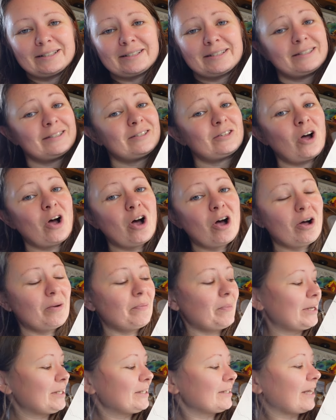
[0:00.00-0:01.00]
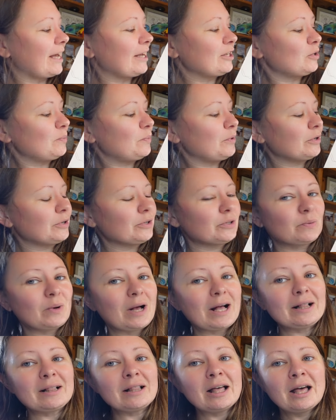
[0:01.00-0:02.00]
to start my sketchbook as
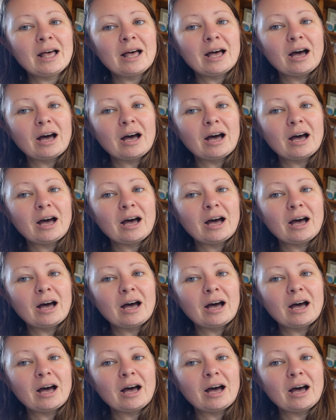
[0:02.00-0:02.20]
well.